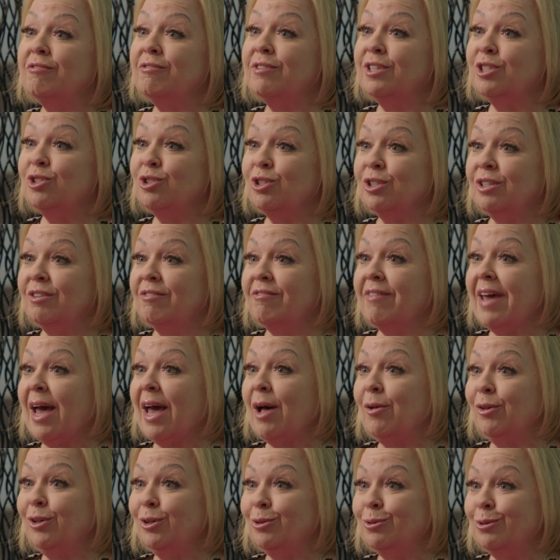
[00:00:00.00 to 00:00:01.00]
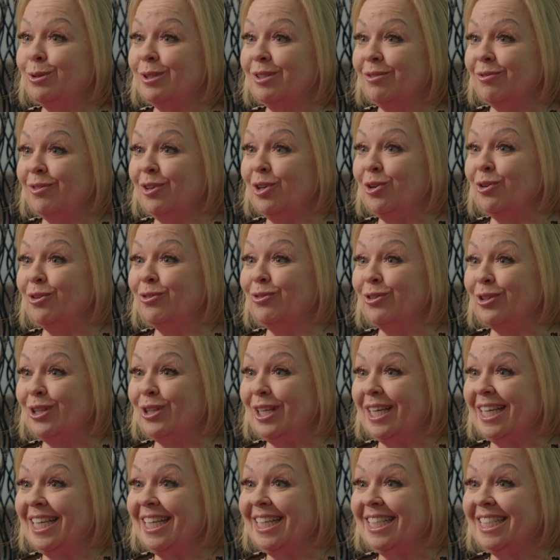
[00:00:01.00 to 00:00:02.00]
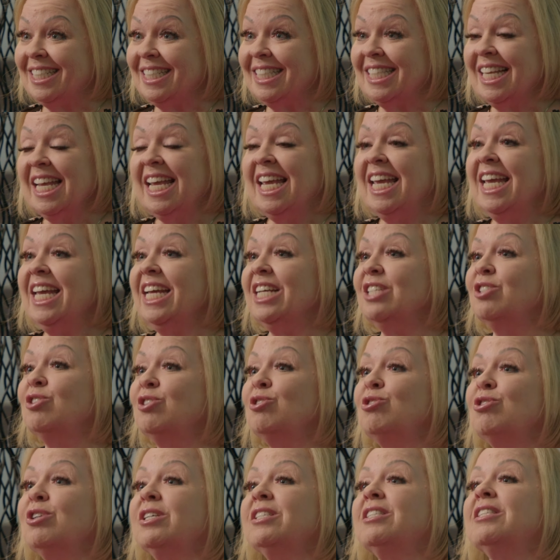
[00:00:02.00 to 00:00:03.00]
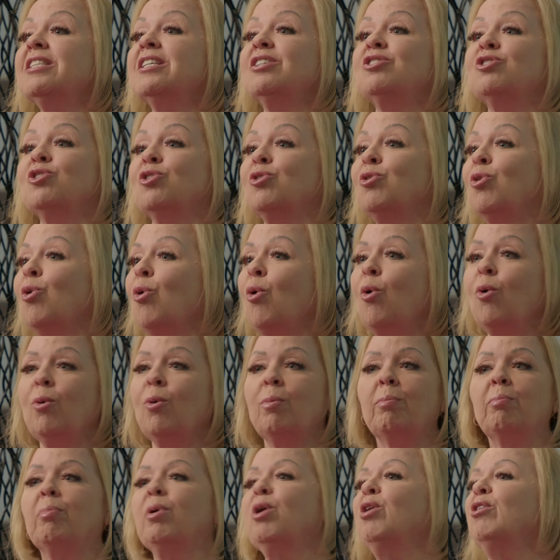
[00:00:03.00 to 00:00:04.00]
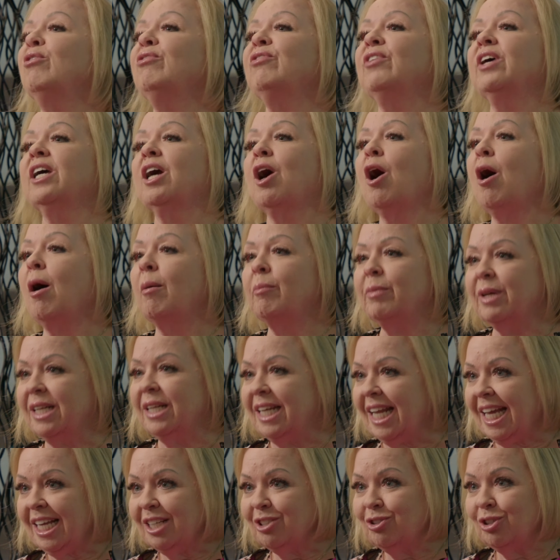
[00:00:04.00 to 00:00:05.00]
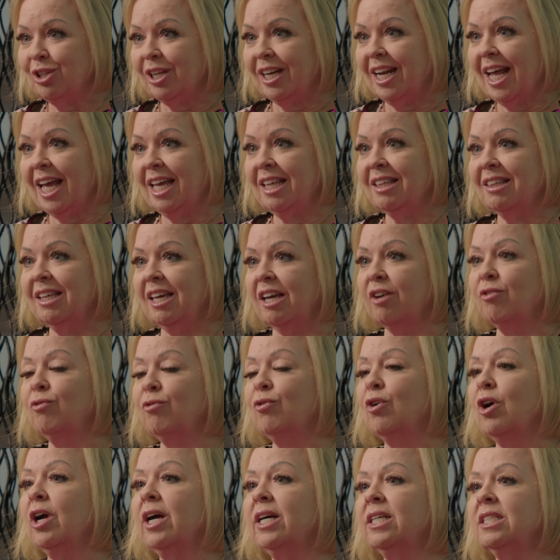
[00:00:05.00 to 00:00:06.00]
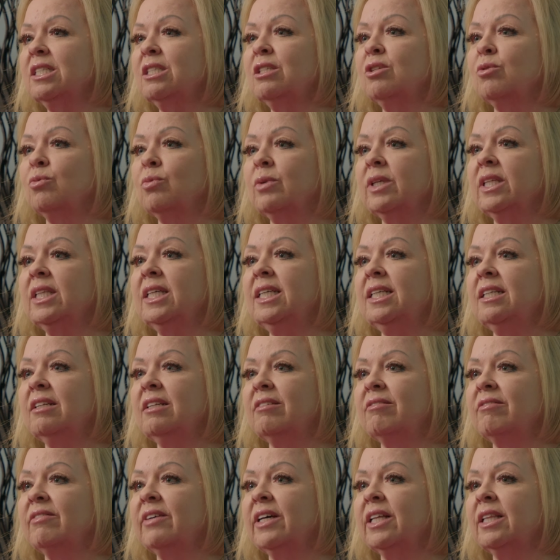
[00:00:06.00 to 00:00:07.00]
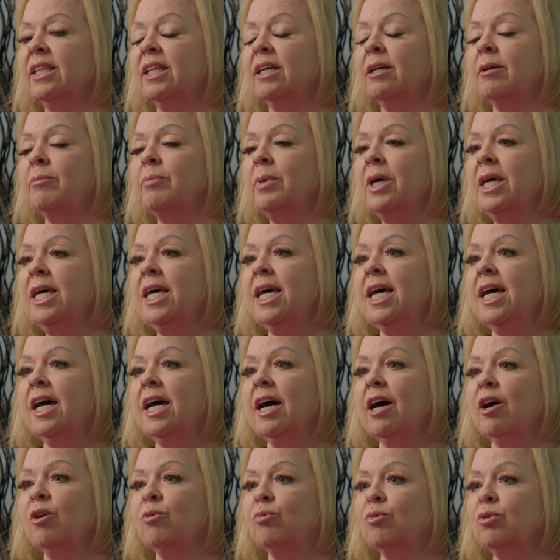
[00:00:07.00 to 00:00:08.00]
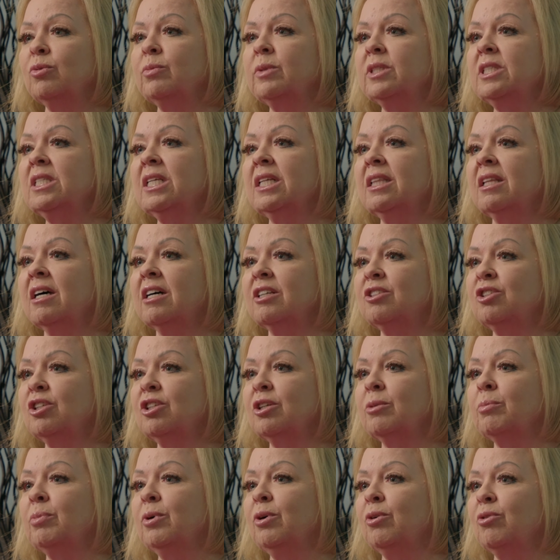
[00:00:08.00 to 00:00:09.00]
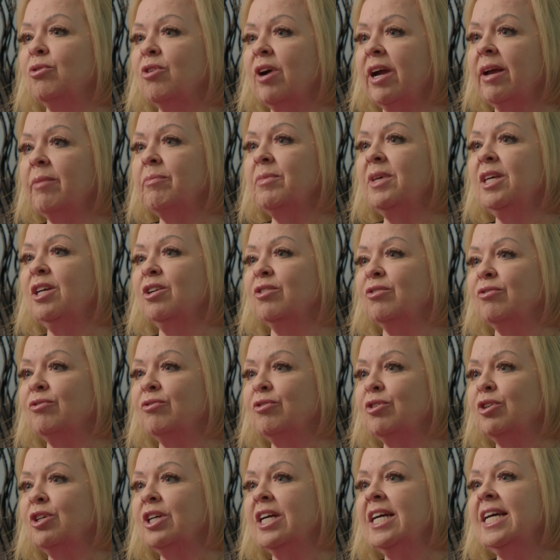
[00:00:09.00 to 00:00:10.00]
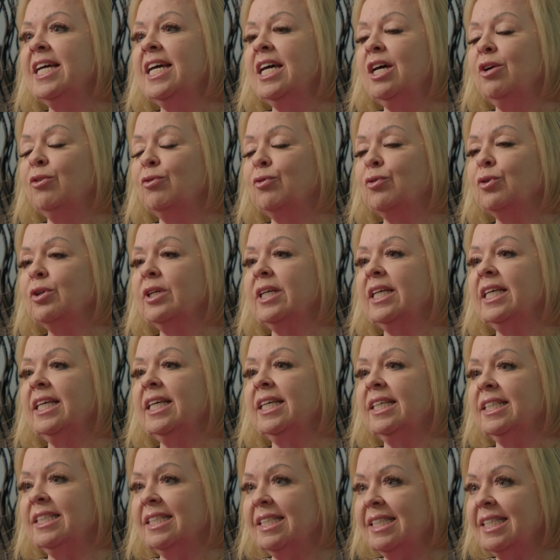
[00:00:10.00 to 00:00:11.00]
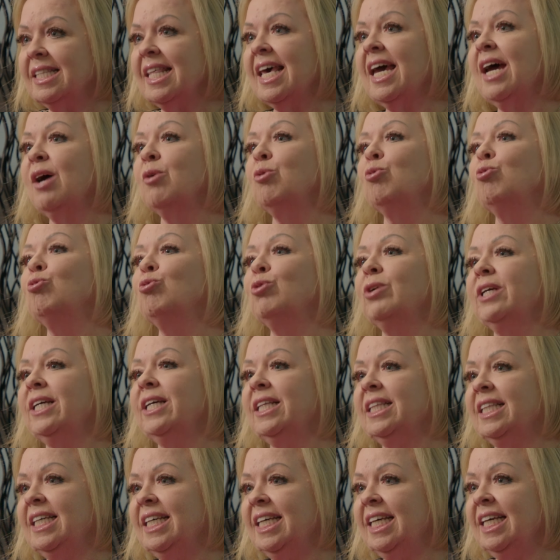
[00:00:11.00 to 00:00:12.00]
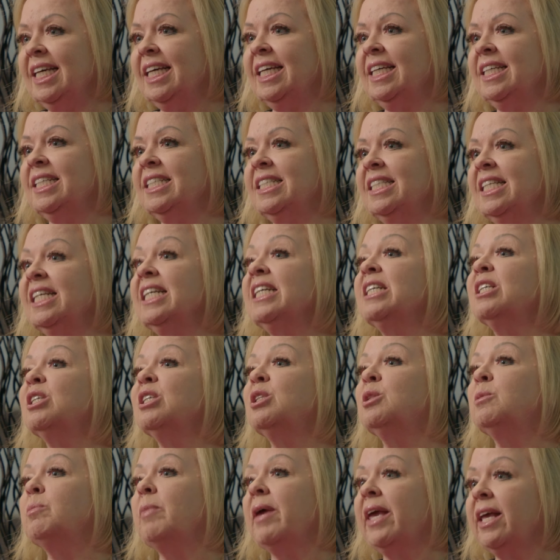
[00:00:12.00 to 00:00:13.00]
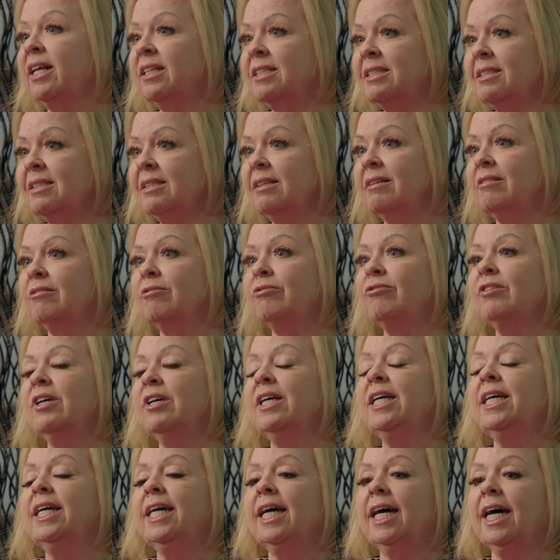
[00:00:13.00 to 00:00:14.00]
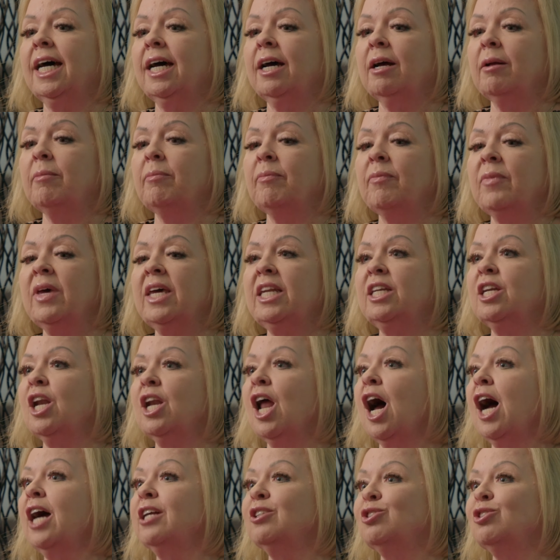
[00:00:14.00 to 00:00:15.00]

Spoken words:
vision, values of Cure for the Kids is just such a whole perfect combination, I think, for us to really develop a rheumatologic program here for kids that really is expansive, not